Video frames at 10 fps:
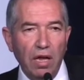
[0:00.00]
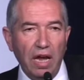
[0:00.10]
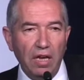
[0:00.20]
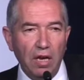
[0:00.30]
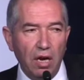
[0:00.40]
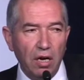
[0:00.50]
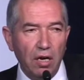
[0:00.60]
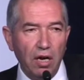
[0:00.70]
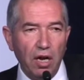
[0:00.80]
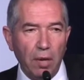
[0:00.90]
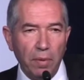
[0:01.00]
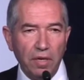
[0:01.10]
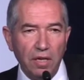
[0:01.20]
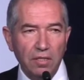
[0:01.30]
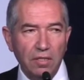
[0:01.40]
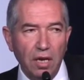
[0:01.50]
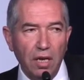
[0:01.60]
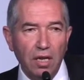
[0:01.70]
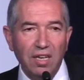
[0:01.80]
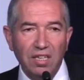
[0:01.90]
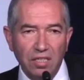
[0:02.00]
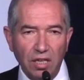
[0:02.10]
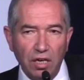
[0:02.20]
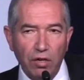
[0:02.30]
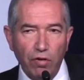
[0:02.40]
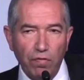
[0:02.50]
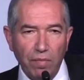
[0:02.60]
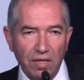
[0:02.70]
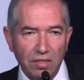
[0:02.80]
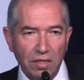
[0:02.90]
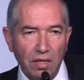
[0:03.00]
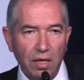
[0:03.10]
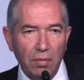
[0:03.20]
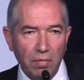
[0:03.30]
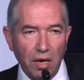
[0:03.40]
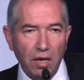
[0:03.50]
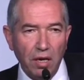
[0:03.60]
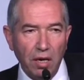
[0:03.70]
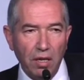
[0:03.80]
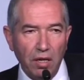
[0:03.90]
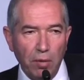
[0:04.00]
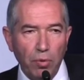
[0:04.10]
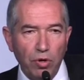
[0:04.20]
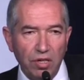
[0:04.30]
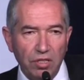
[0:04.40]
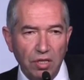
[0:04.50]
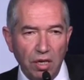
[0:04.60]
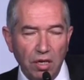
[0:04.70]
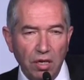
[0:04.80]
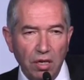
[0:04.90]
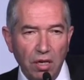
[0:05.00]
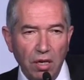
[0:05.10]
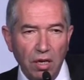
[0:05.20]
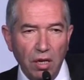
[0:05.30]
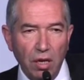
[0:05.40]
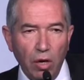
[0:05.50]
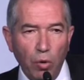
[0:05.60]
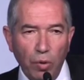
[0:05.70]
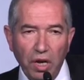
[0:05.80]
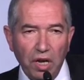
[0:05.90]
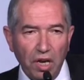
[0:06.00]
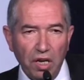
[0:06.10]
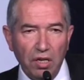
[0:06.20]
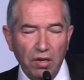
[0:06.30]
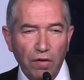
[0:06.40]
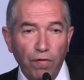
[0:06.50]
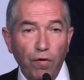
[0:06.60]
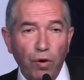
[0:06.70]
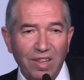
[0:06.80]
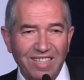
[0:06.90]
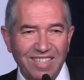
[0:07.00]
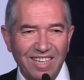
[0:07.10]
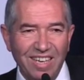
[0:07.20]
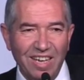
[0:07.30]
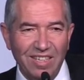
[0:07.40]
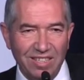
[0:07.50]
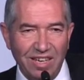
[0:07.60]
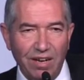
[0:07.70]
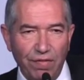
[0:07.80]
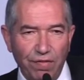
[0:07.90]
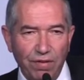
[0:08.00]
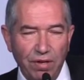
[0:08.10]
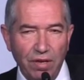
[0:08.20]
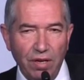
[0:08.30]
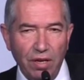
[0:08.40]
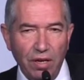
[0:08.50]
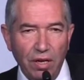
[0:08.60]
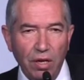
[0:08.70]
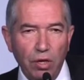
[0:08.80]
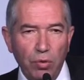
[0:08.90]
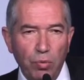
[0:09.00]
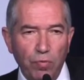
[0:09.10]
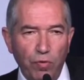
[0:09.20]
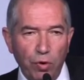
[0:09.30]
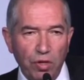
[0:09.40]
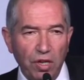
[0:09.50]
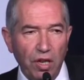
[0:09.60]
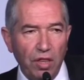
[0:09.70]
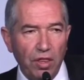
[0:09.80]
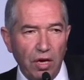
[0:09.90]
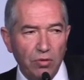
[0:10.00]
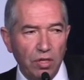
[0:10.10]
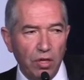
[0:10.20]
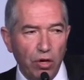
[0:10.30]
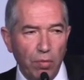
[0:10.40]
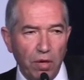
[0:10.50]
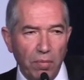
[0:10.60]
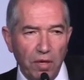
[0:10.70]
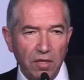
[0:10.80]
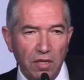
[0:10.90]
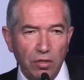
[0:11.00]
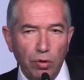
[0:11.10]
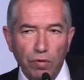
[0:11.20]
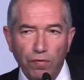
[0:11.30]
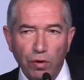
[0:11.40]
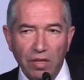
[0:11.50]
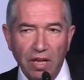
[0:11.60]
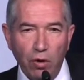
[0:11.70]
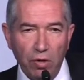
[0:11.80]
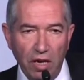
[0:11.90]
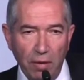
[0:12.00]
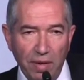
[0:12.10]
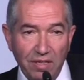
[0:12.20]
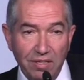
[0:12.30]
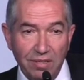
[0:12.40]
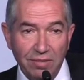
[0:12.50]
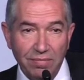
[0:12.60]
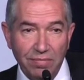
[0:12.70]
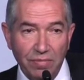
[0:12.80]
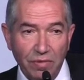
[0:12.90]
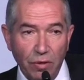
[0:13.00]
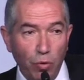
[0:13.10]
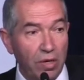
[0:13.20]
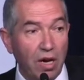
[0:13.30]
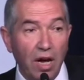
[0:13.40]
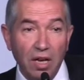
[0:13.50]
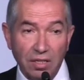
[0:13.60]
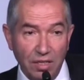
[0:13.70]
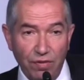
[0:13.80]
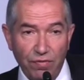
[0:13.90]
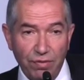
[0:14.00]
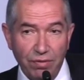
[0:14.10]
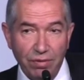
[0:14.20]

800 inhabitants in the district of my city, my in Hebron district. We need for the city itself 40,000 cubic meters on for the, on daily basis. What I received,